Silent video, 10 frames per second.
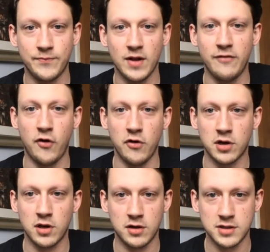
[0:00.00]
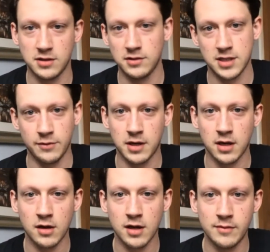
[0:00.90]
4:00 till
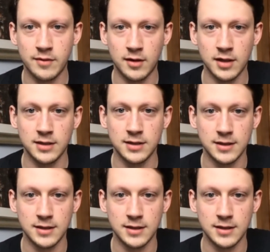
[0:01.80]
2:00 in the morning.